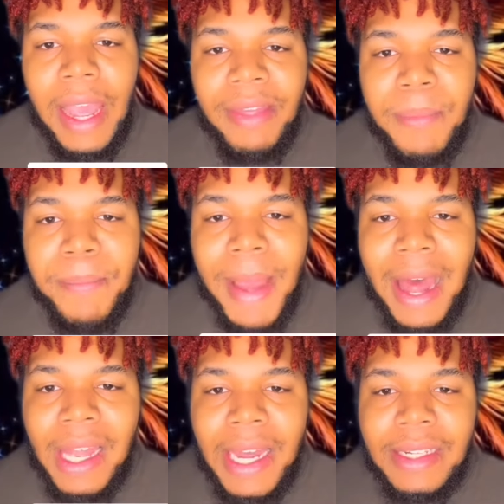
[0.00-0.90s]
and the
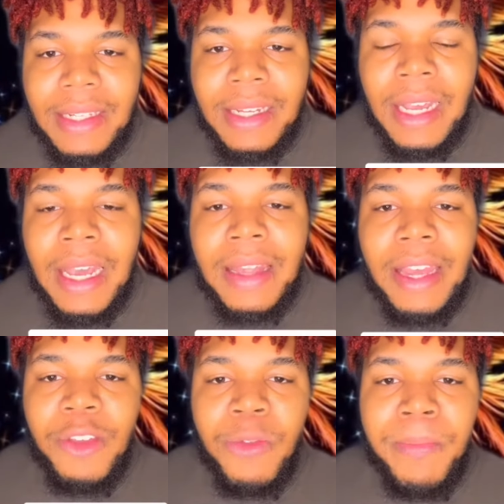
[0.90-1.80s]
balance
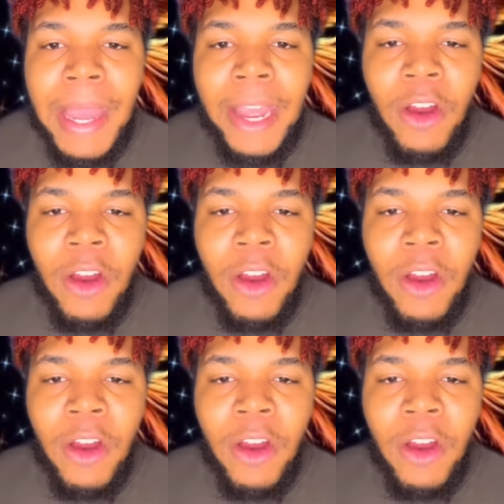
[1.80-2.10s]
that you may